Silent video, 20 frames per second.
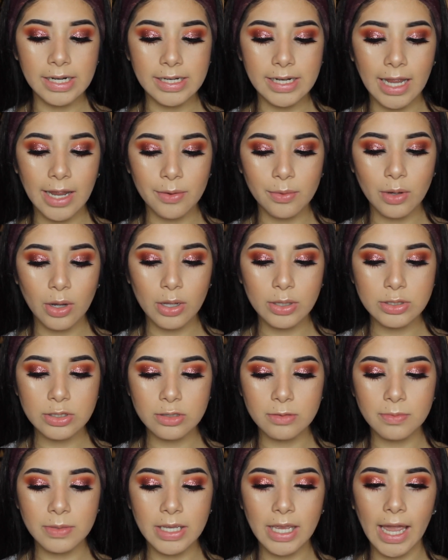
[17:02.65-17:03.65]
Now I will
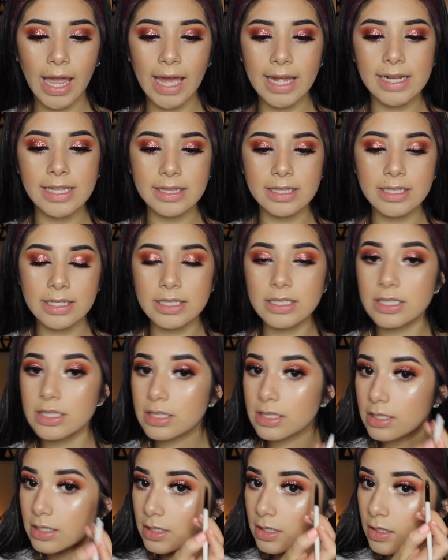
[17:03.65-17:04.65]
also be adding
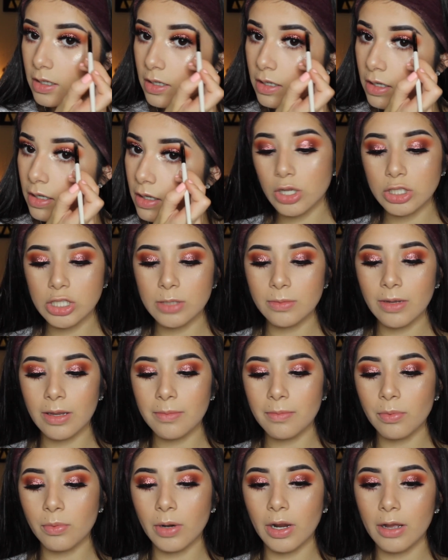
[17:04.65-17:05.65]
this onto
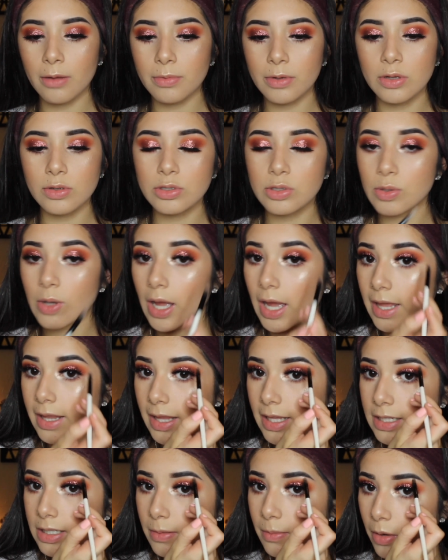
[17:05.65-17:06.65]
my brow bone to
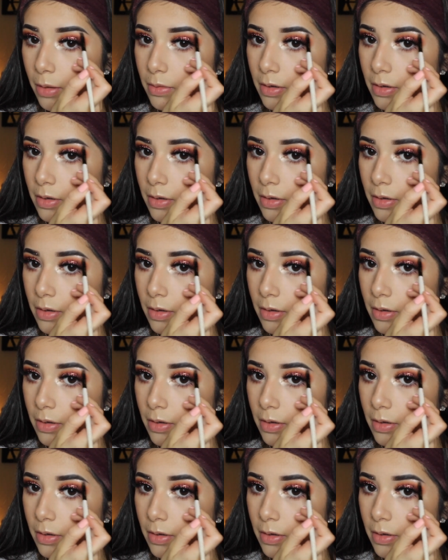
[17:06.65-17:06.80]
highlight.